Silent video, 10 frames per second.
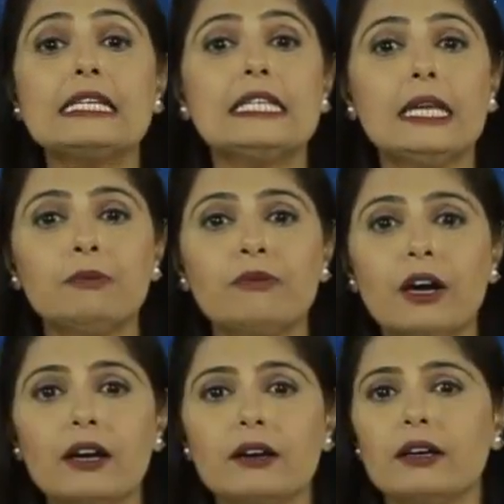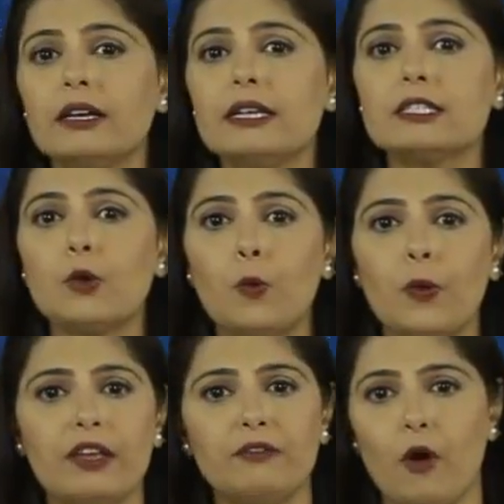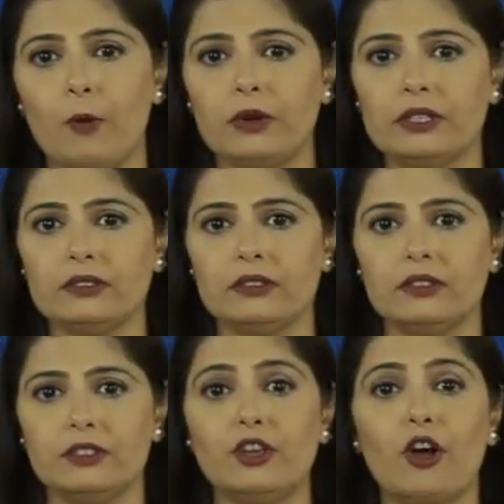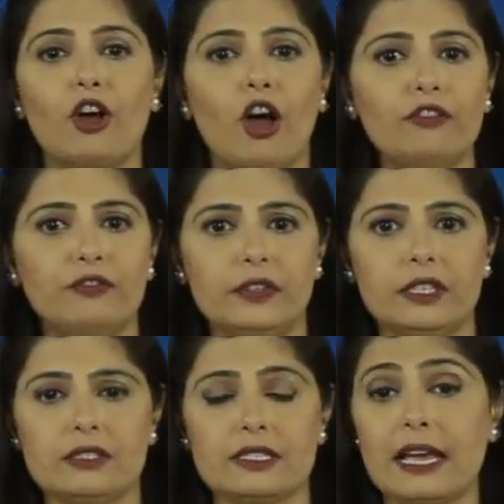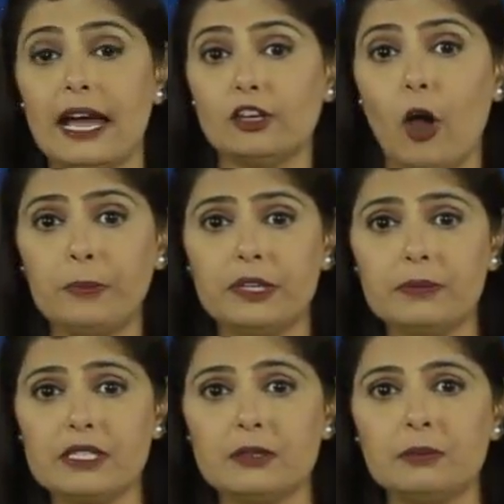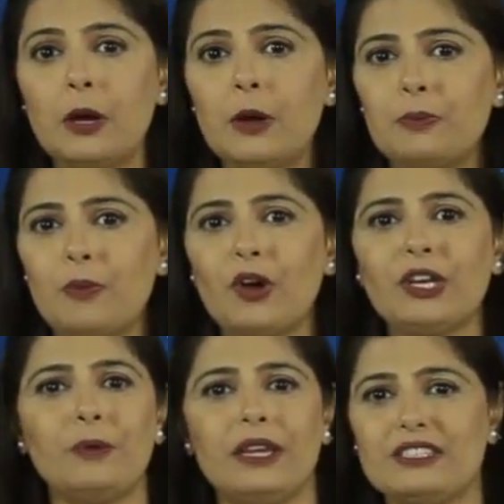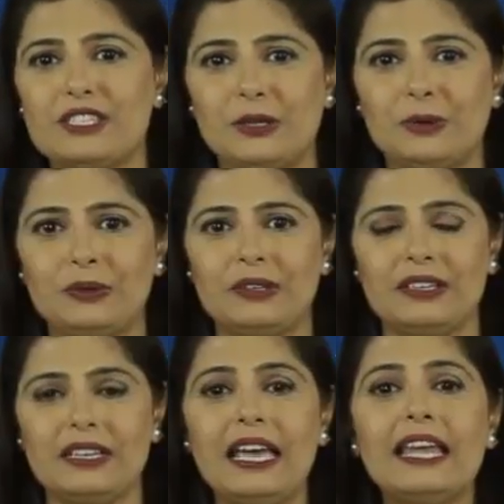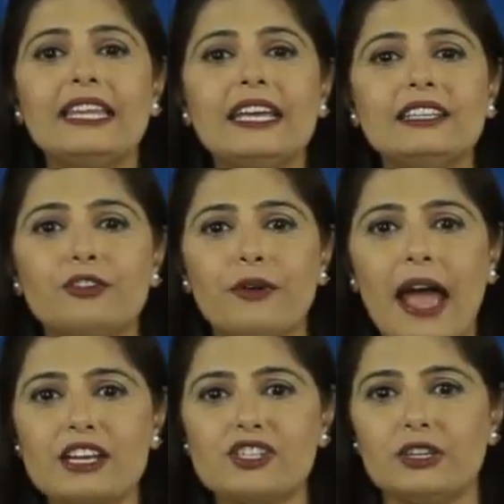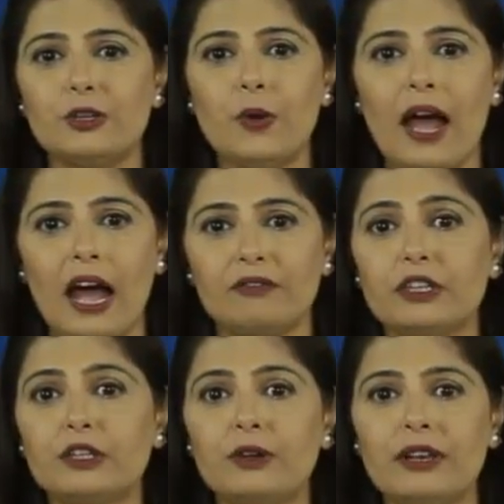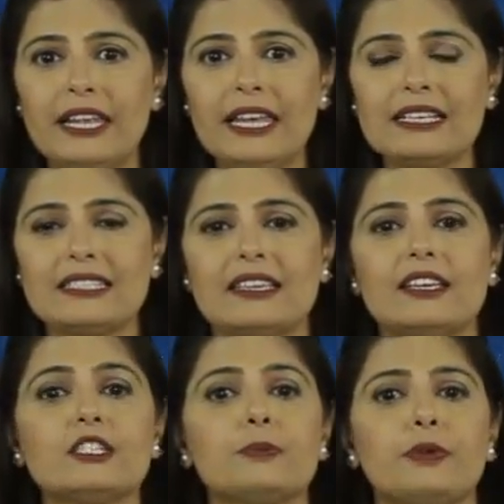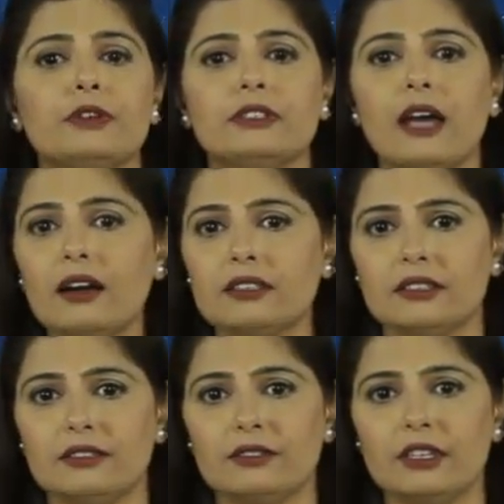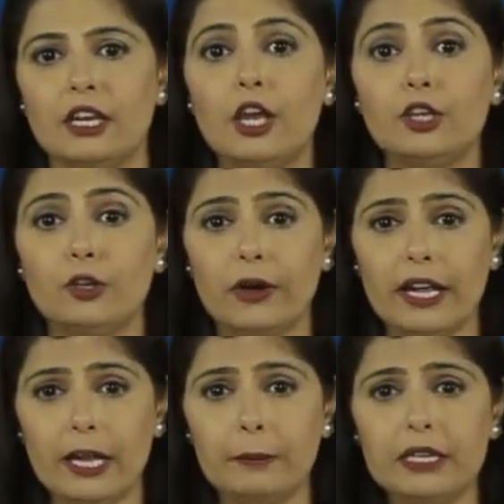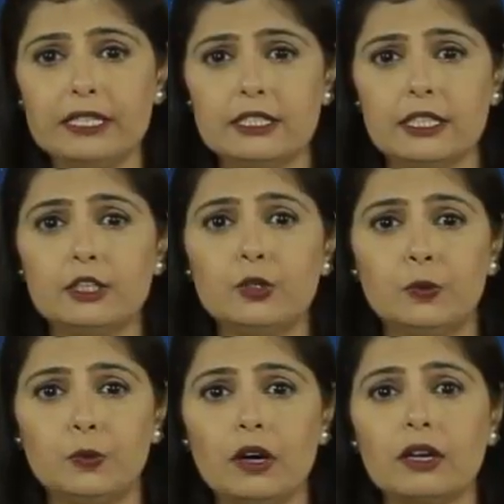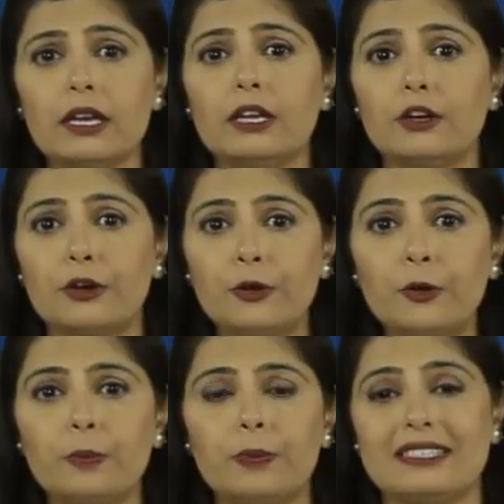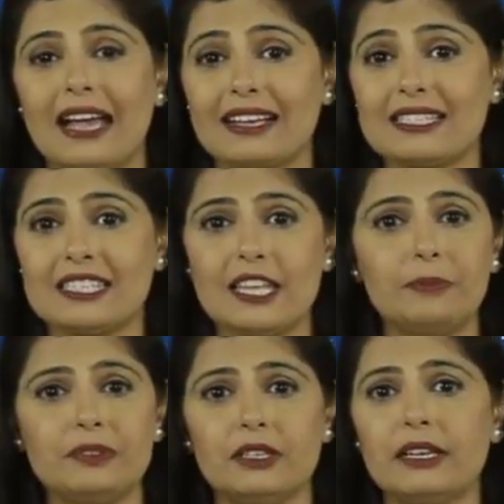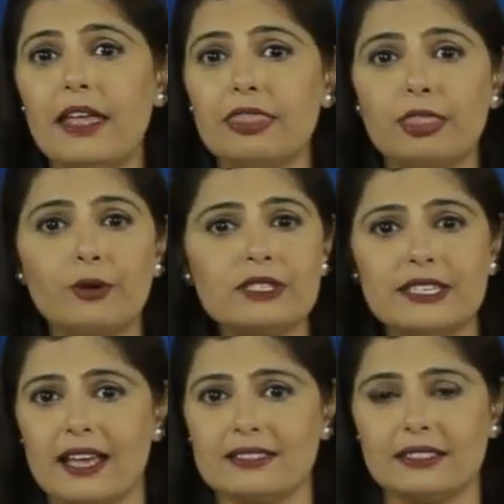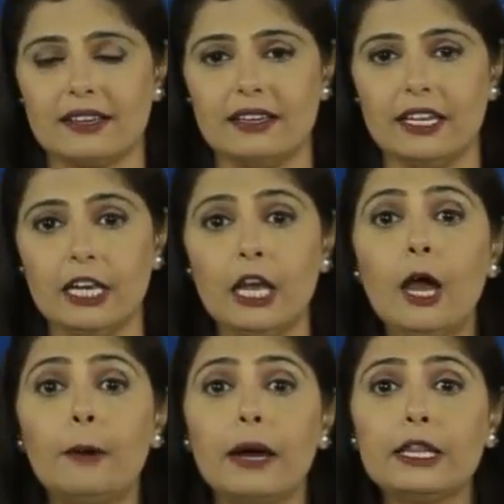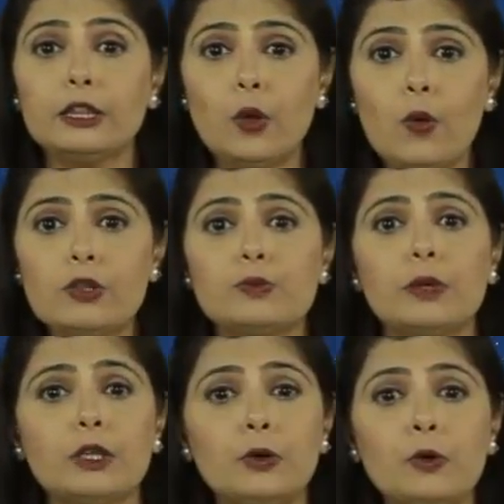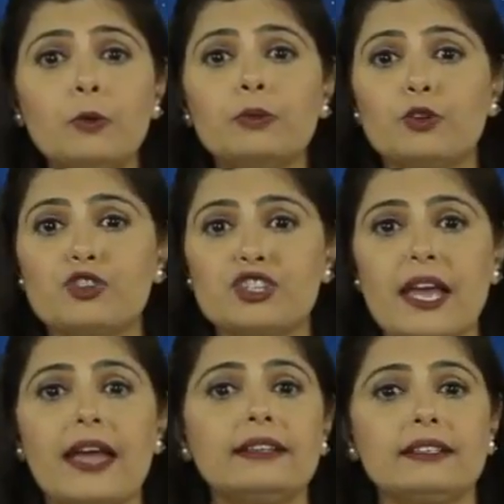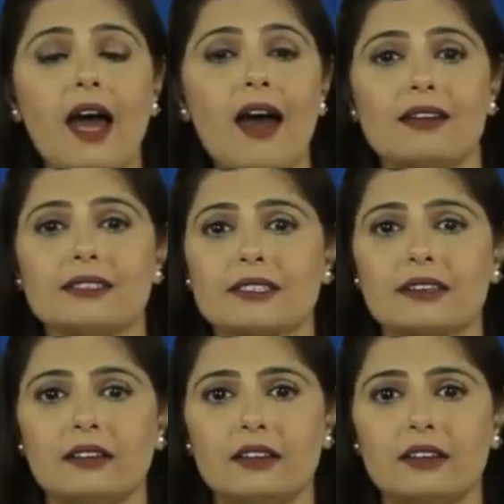Teamwork is the way forward. Your confidence and optimism motivates you. The interaction you have with colleagues is productive. Your ability to work in a group is accepted enthusiastically by those with whom you share tasks.